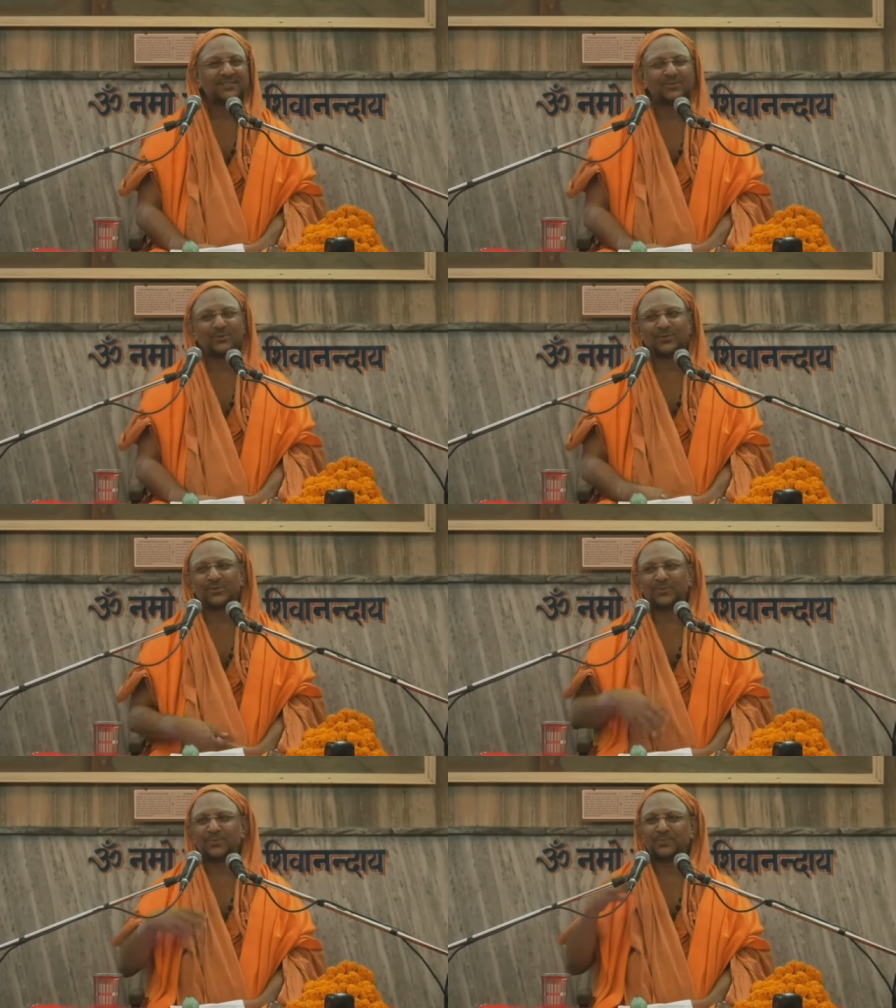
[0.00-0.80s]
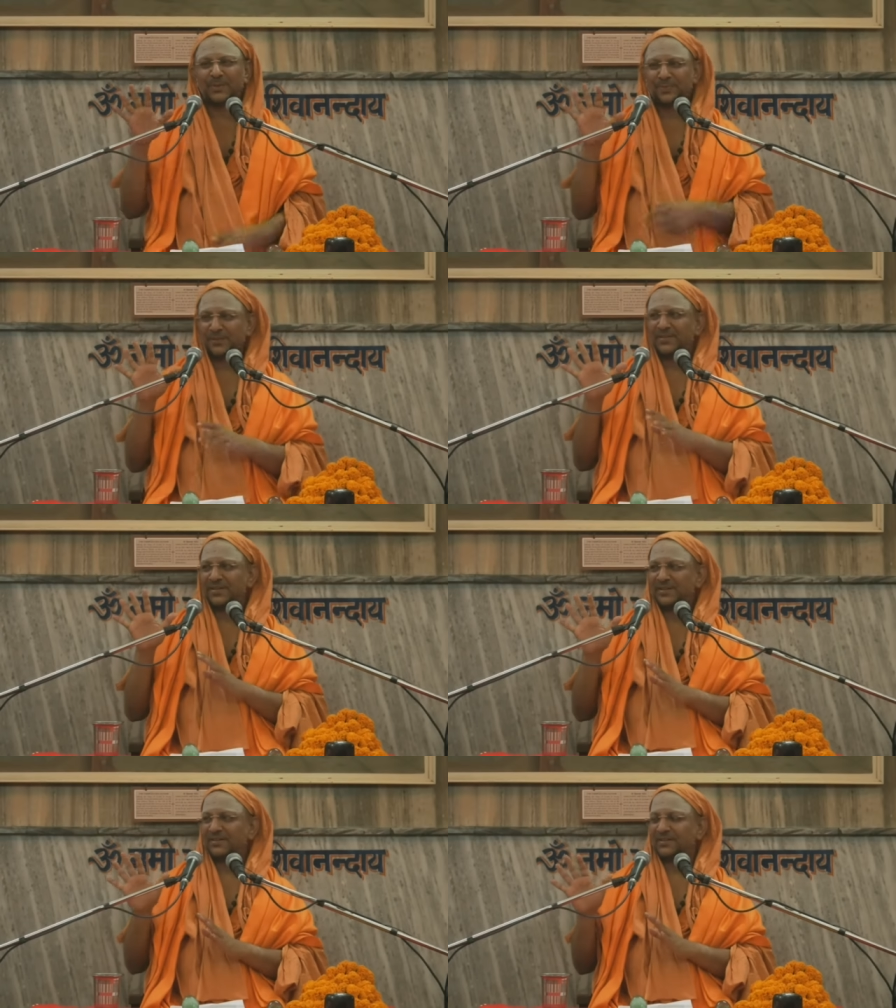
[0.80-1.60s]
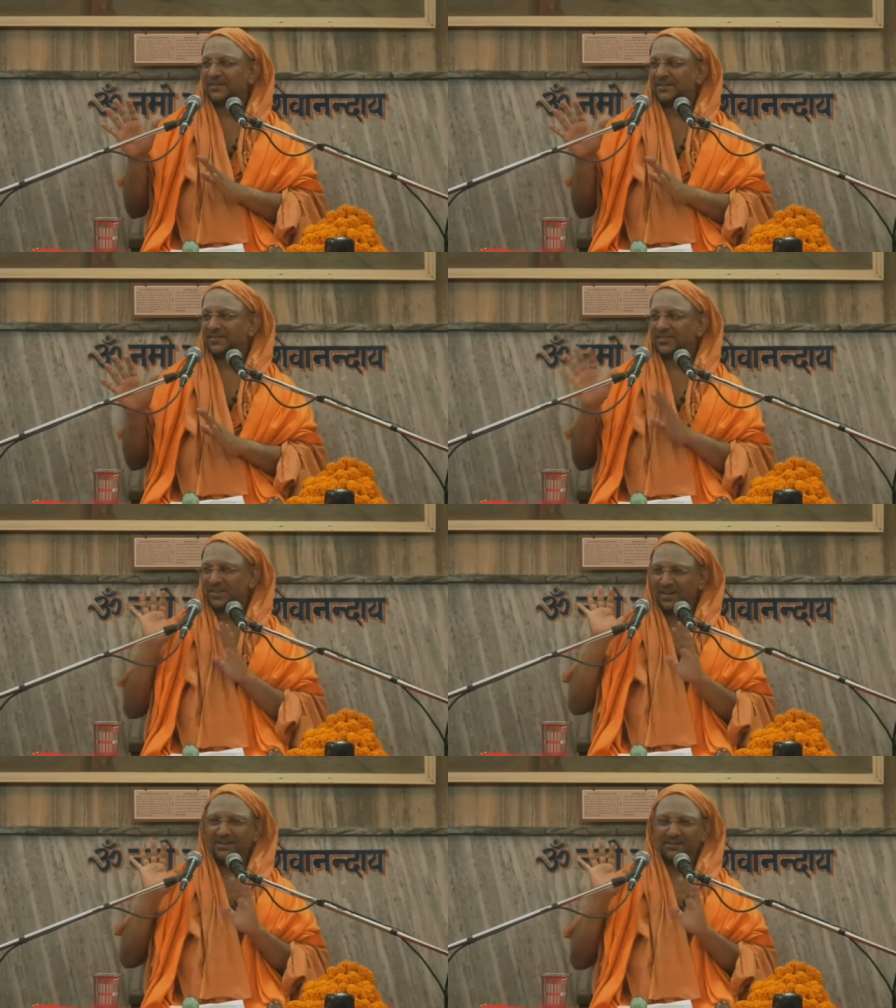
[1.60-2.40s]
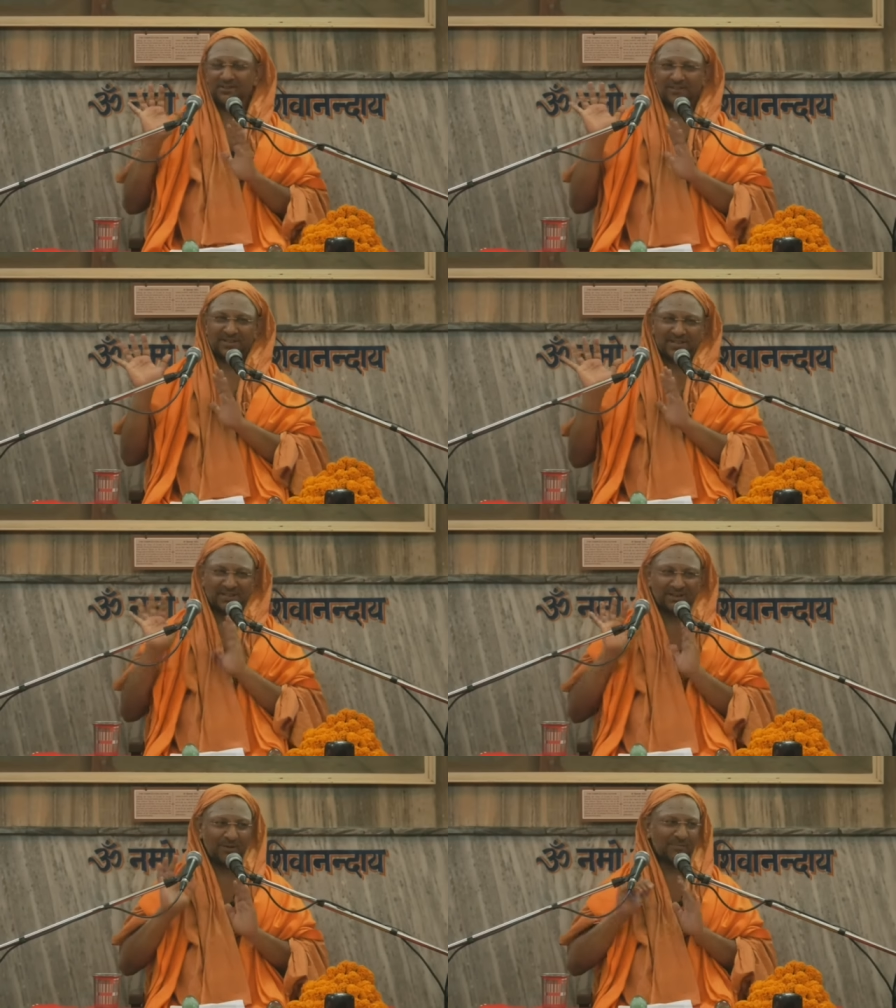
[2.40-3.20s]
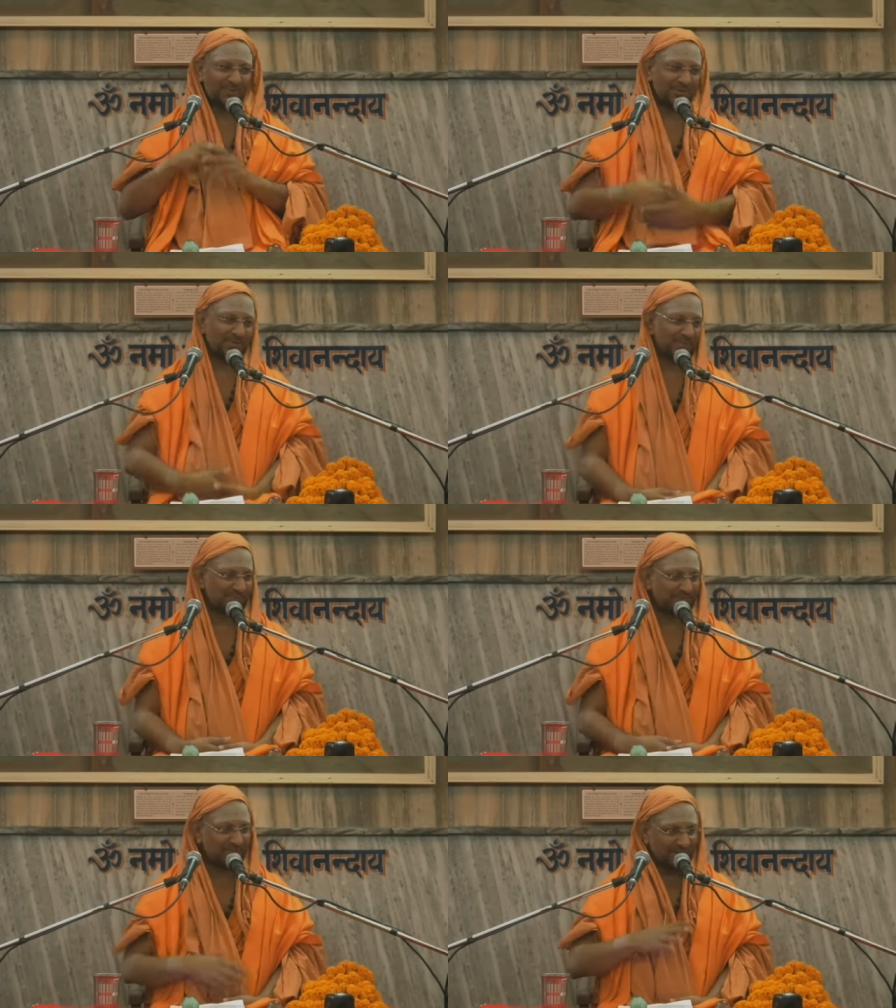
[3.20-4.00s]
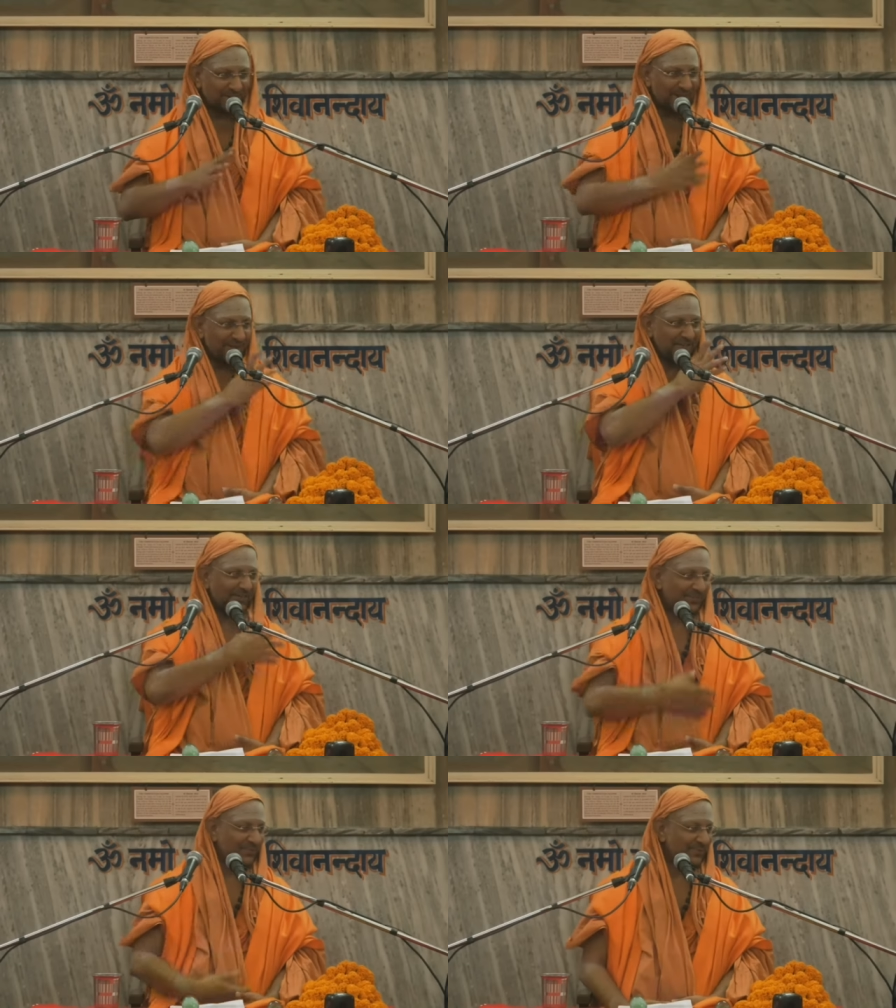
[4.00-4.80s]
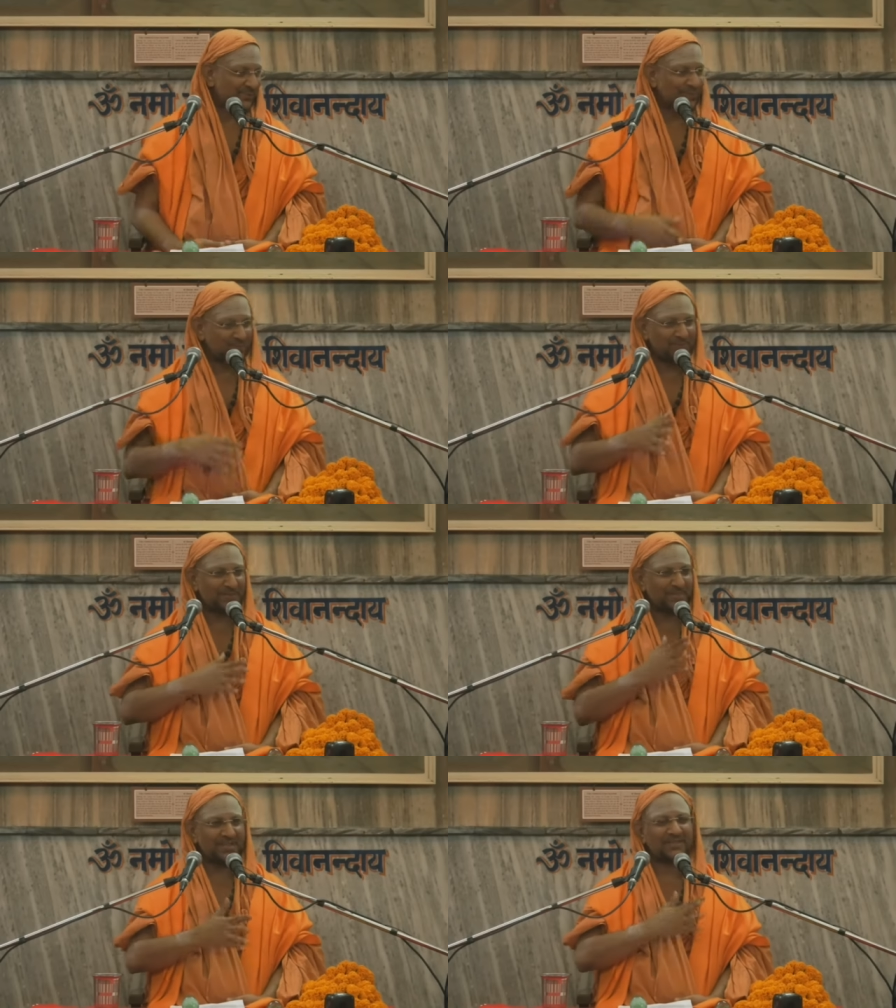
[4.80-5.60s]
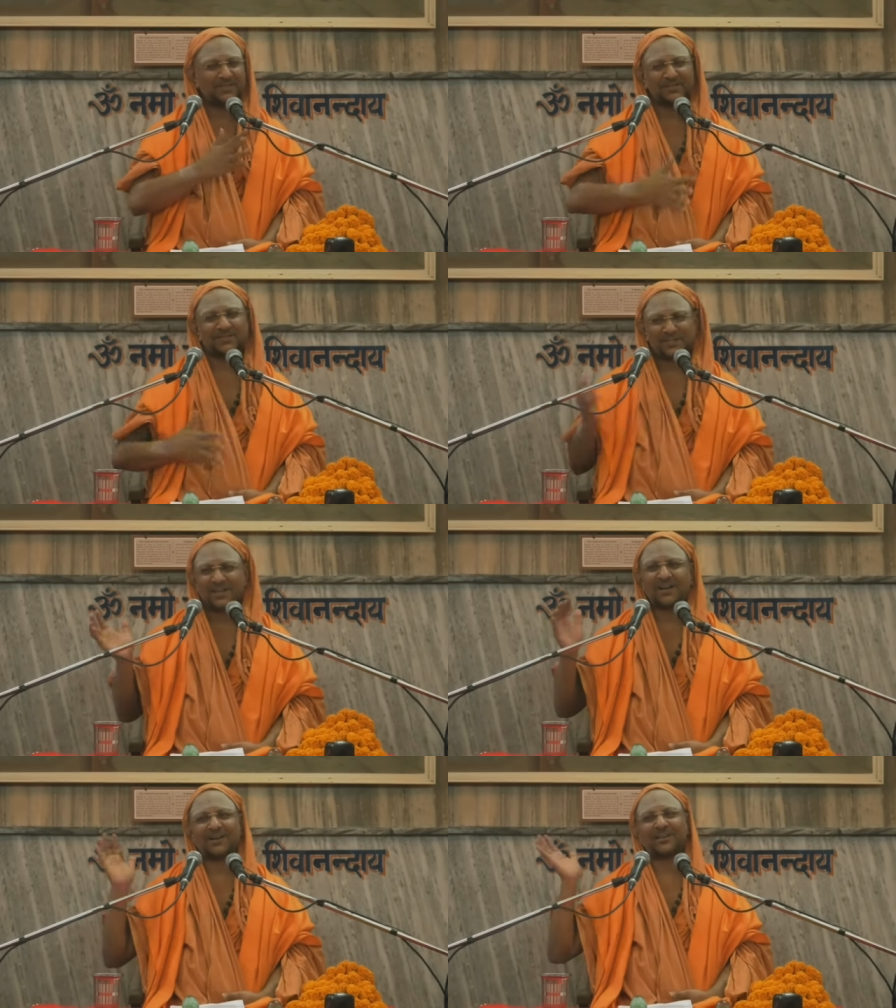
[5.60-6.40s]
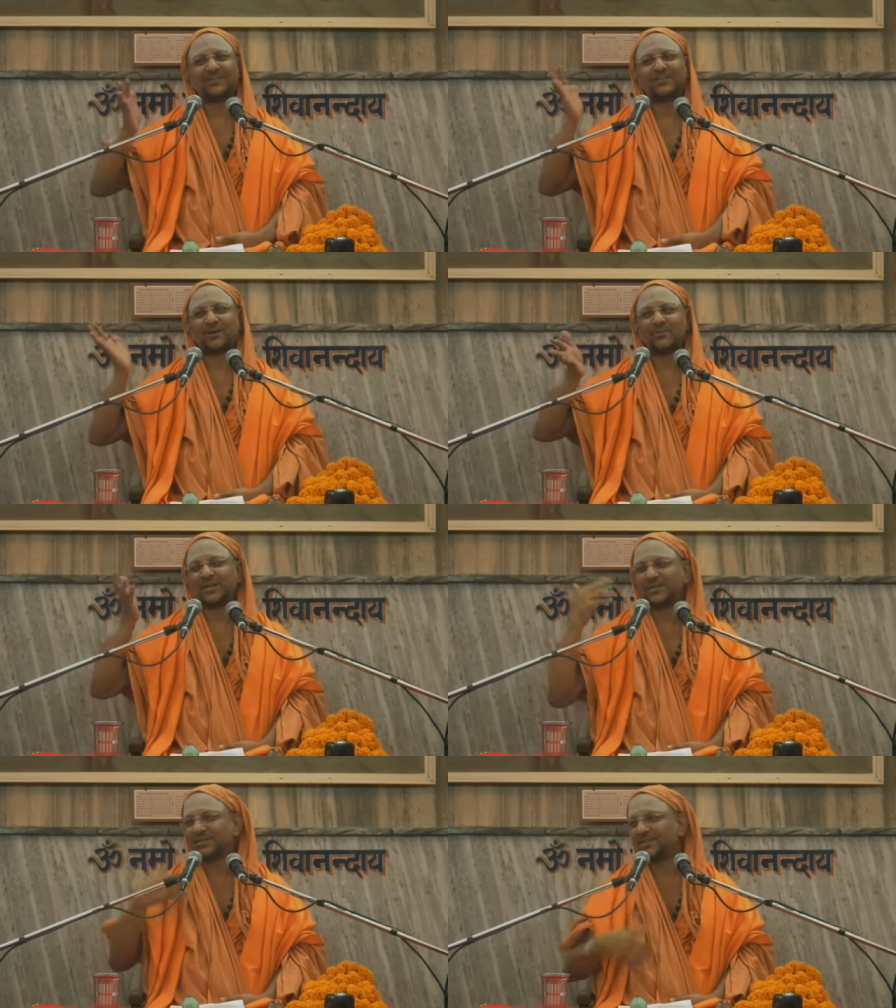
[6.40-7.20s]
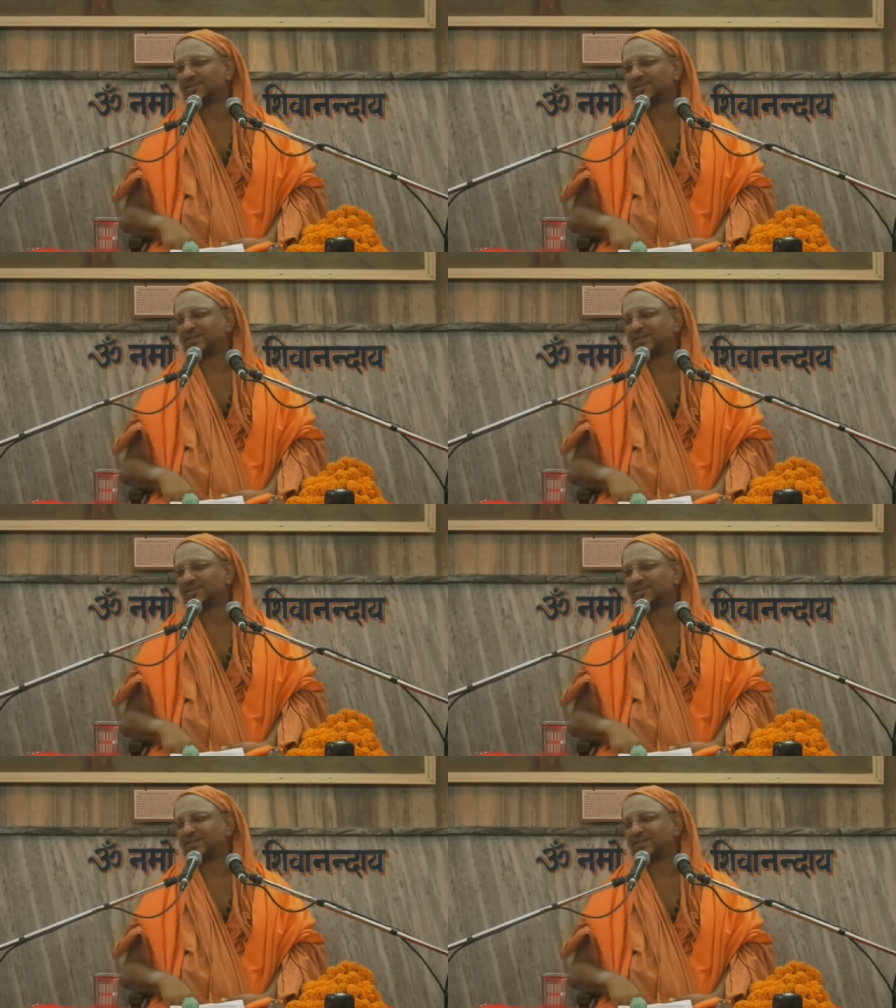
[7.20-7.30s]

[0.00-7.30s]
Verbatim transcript: So, people will shrink when he comes, they will run away. So people said Chandala is coming.